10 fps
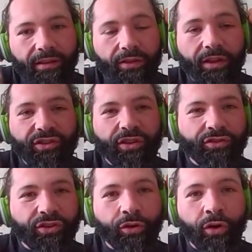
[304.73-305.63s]
there's the
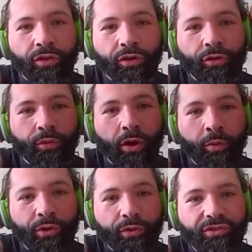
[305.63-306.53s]

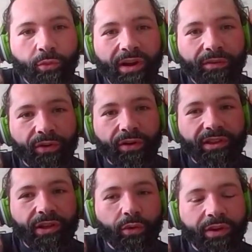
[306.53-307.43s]
Hiromus or whatever and
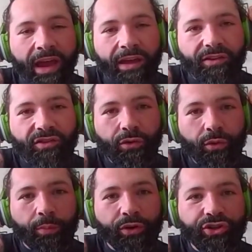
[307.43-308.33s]
the Okadas who
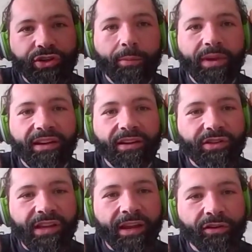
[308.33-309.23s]
appreciate being
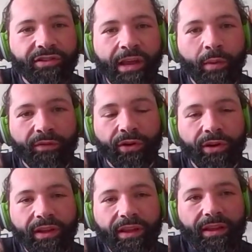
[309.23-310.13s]
entertainers. However,
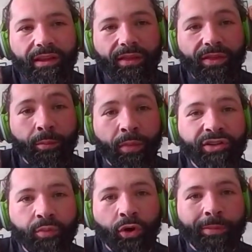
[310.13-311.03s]
they're much
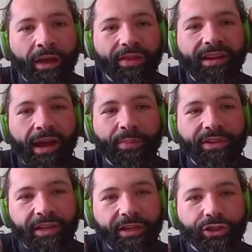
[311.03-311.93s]
more about the
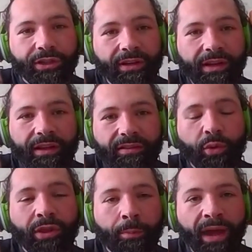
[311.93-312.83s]
competition. But when
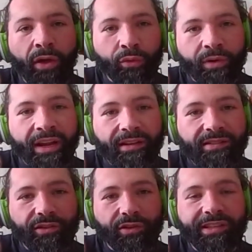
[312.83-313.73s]
the bell rings,
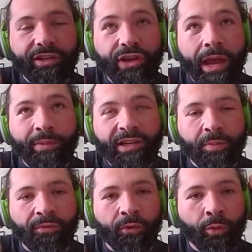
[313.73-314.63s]
you'll see a Japanese
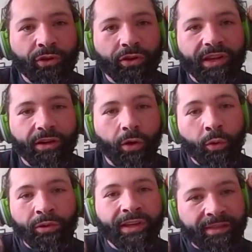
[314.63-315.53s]
performer looking
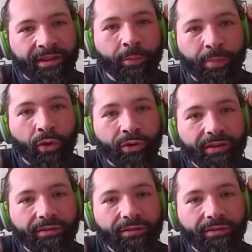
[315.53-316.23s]
only at their opponent.